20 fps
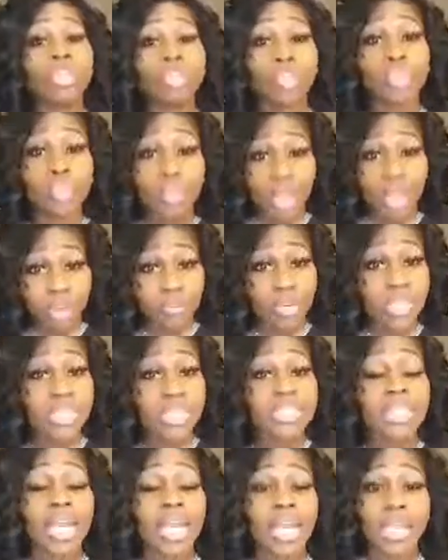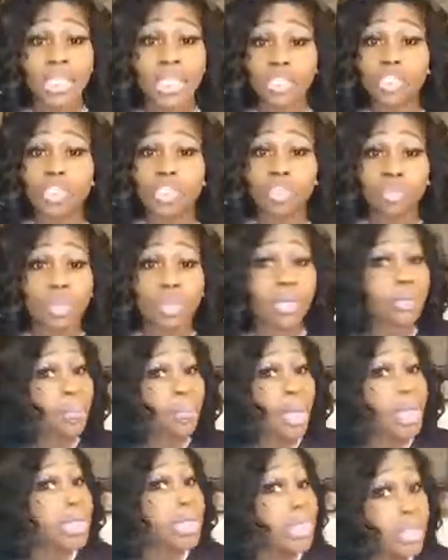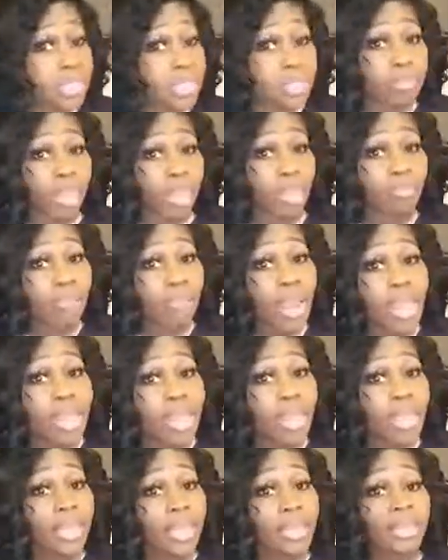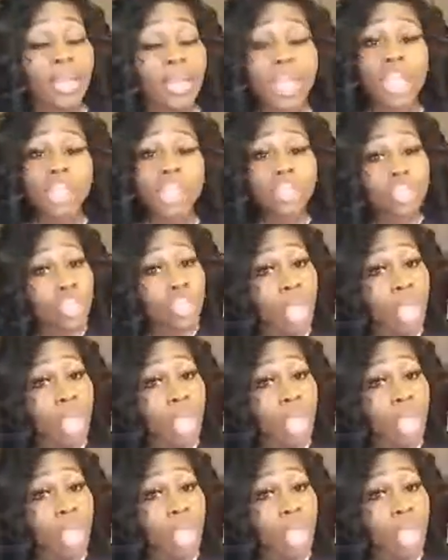I'm going to do whatever it is that I need to do to get my needs met, right?